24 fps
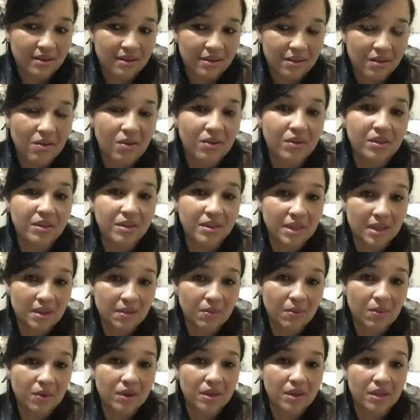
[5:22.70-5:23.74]
others that
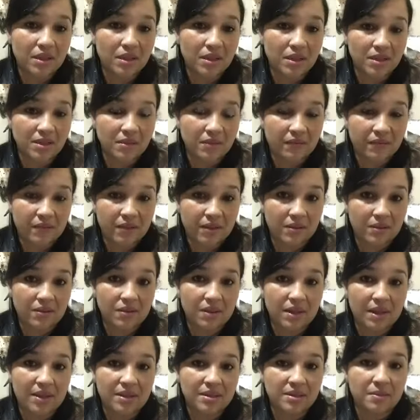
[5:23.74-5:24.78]
work in this field
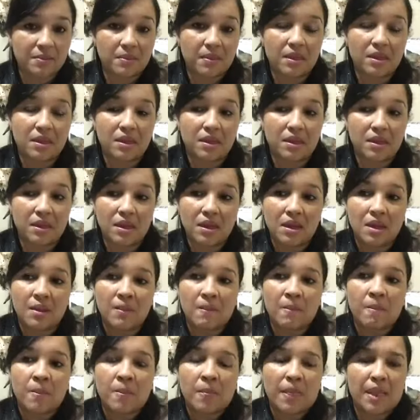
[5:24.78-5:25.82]
as me,
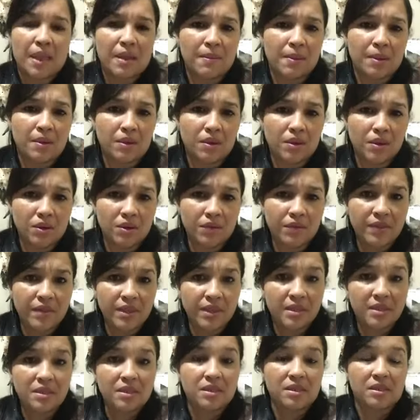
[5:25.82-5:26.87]
about all of
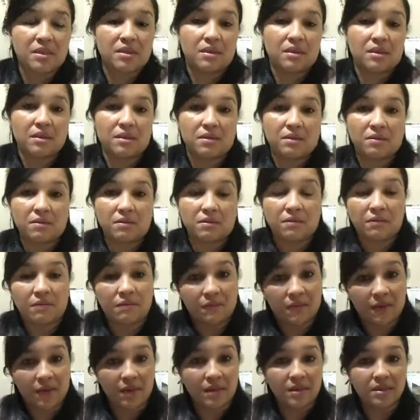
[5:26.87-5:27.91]
these
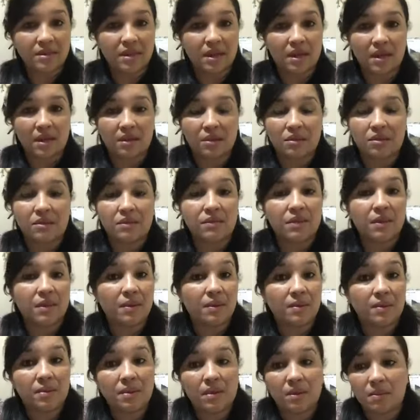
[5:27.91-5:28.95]
feelings that a lot of
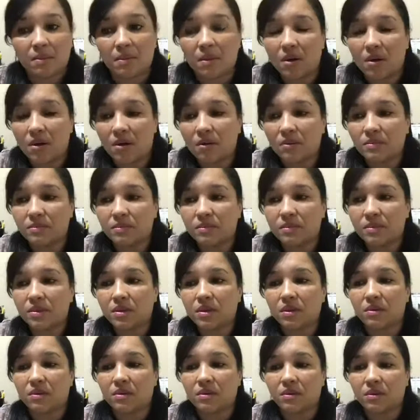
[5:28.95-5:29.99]
the moms
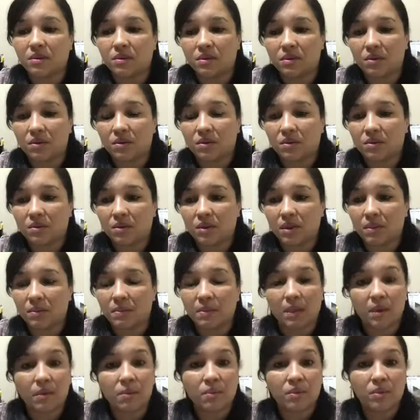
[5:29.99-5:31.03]
or the
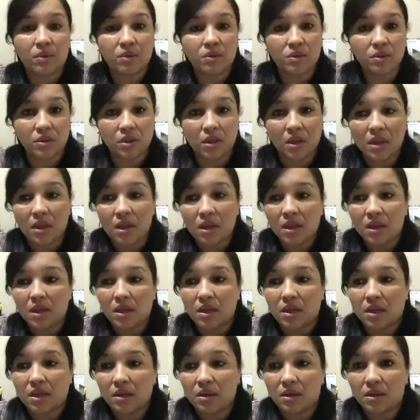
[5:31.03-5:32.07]
members
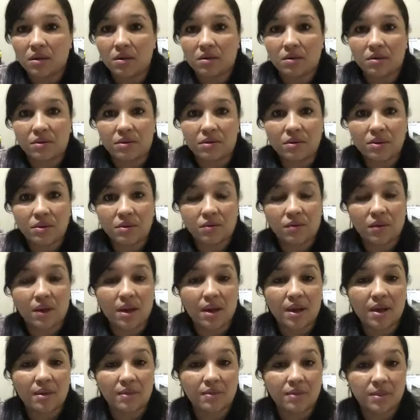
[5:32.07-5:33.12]
in our
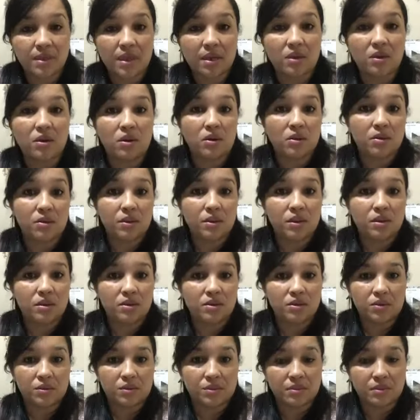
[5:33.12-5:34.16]
tribes are going
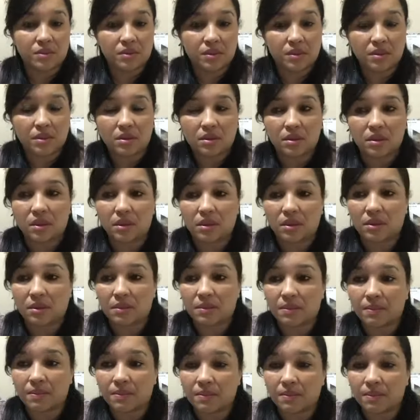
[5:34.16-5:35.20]
through.
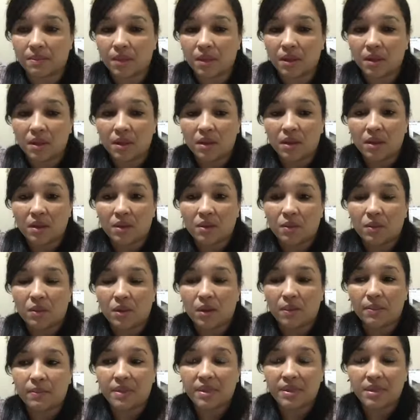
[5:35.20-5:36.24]
Um, we
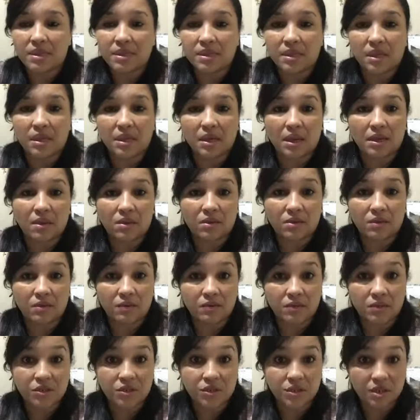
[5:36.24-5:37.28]
have been seeing a lot of
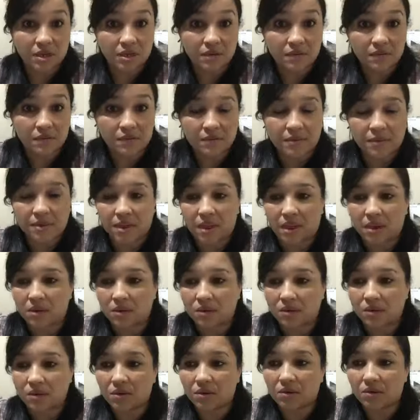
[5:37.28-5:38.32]
shift, a
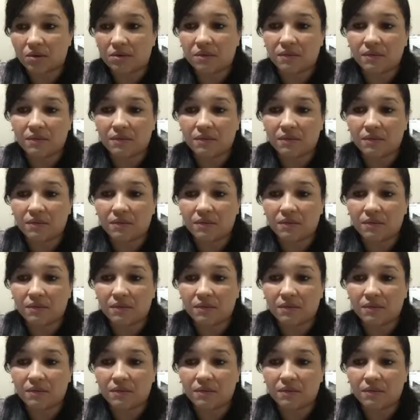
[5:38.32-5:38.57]
lot of